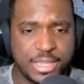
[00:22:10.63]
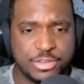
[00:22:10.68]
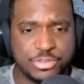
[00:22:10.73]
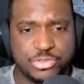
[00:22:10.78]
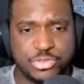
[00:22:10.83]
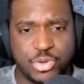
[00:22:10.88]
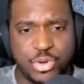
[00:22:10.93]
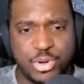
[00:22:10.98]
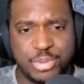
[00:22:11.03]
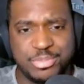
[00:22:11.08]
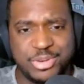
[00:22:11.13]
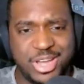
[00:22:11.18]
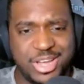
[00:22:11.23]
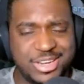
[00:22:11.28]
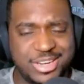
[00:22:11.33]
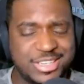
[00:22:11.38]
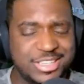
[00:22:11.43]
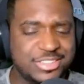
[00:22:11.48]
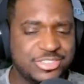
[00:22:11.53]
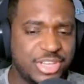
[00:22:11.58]
So I'm
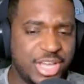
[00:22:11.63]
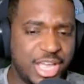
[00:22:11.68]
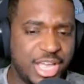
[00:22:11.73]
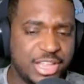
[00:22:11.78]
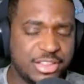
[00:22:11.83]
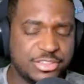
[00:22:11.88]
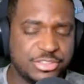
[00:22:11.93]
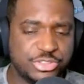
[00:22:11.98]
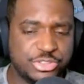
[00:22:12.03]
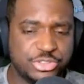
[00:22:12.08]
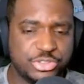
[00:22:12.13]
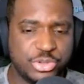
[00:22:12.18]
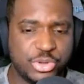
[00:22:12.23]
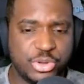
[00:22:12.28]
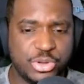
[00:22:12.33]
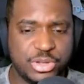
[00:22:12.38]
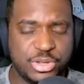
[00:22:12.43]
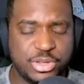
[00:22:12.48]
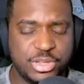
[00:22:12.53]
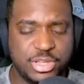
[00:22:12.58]
not entirely
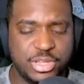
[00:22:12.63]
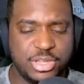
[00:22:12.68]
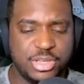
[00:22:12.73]
sure